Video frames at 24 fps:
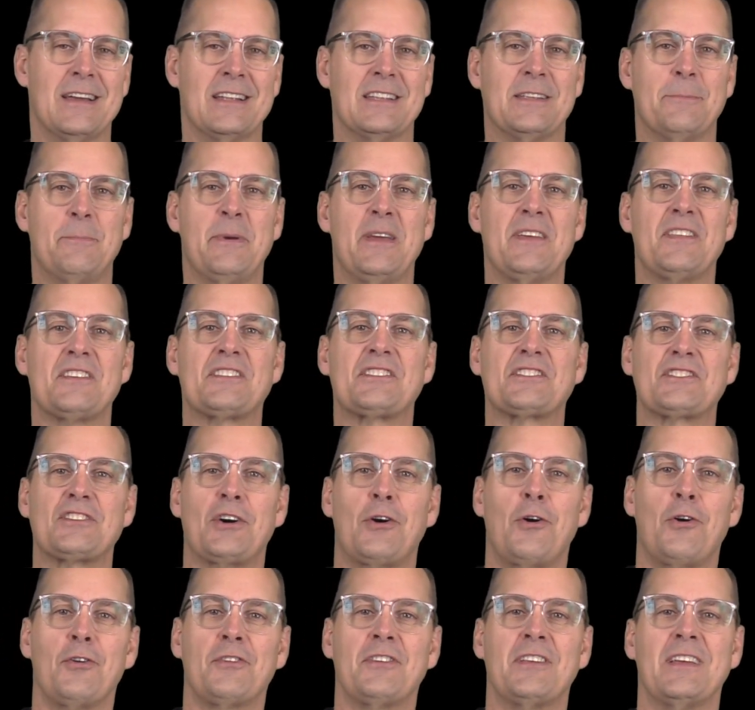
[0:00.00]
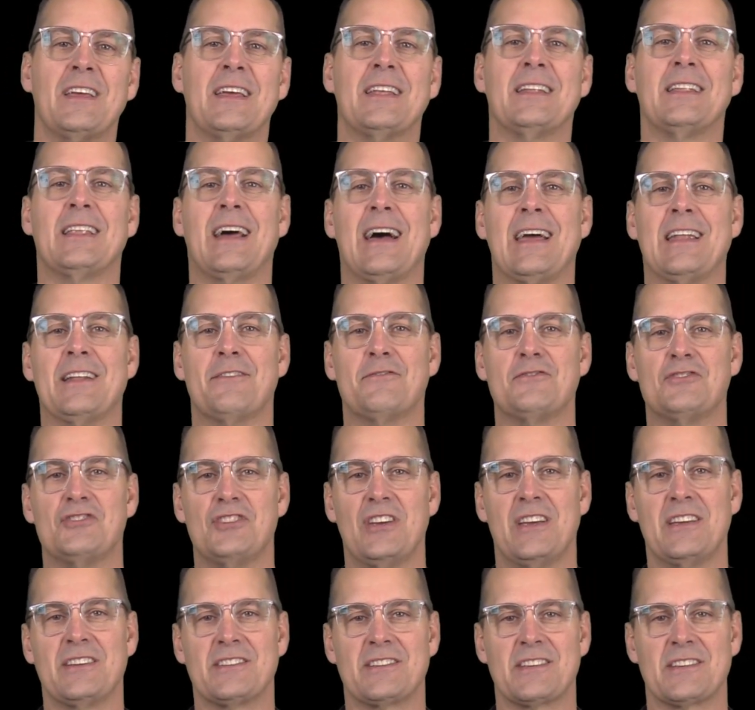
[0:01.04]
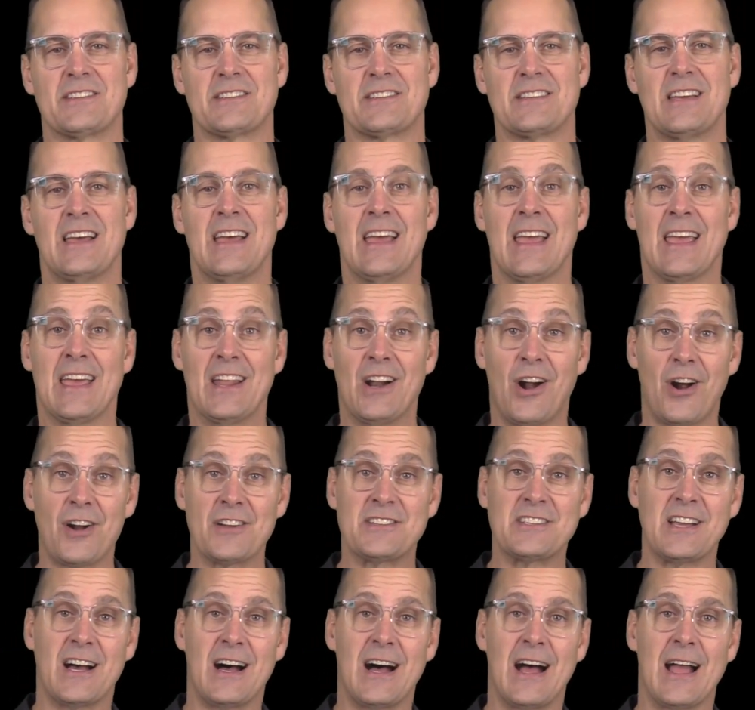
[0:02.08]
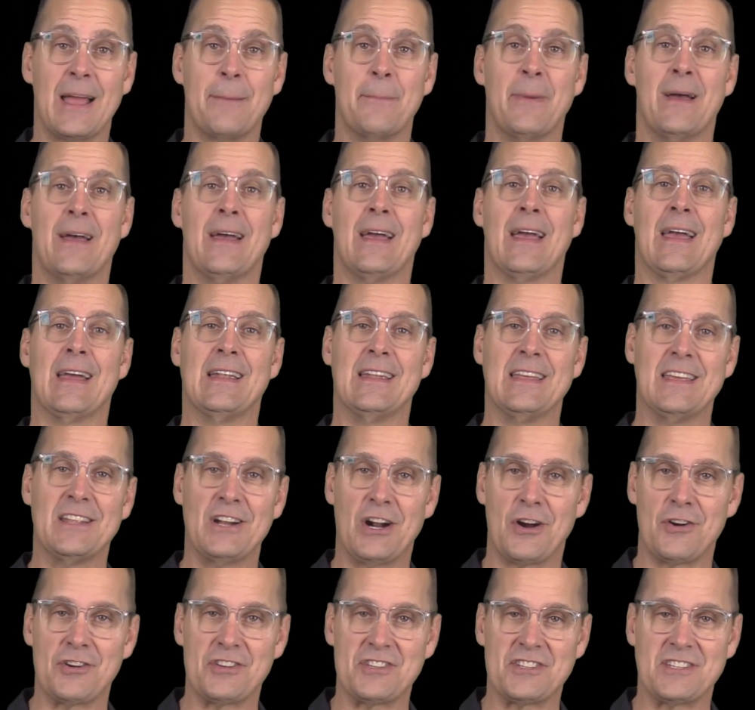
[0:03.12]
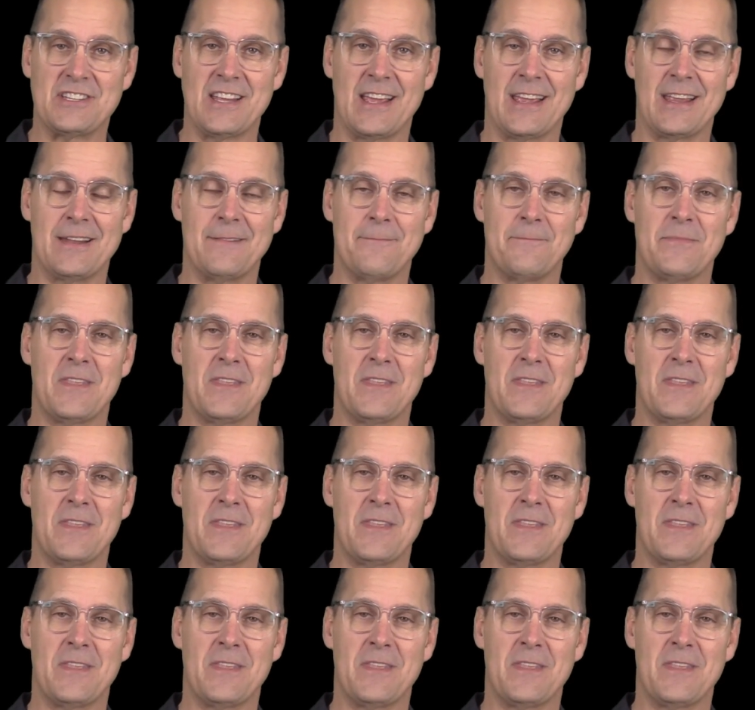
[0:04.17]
to be the salt and light of Jesus in our time and in our state.